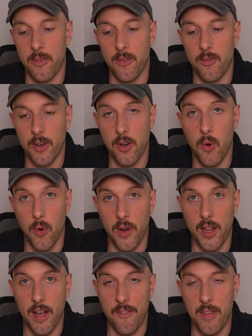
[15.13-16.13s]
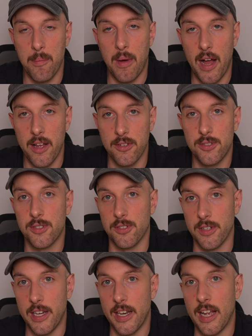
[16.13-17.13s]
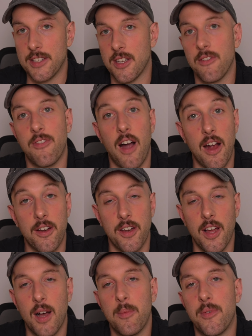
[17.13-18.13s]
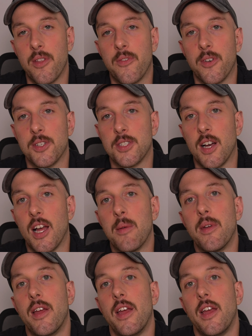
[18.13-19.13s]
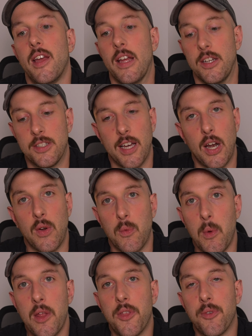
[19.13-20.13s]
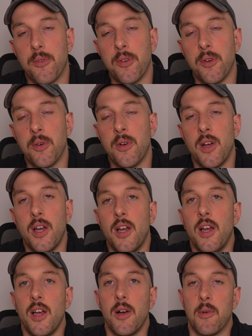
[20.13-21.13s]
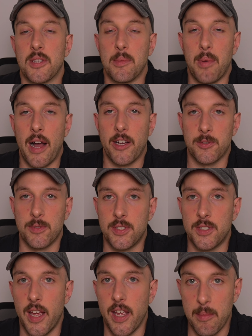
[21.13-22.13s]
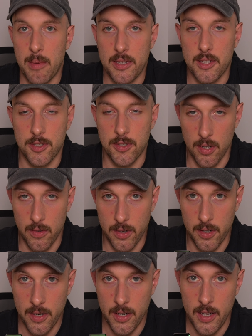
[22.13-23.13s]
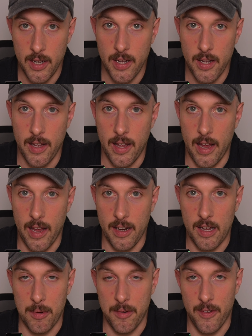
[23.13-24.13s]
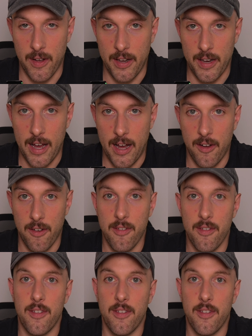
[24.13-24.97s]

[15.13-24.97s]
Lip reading: recording of the BIOS screen as I fired it up for the first time. And just kind of went through what the BIOS was saying about the server, and come to find out,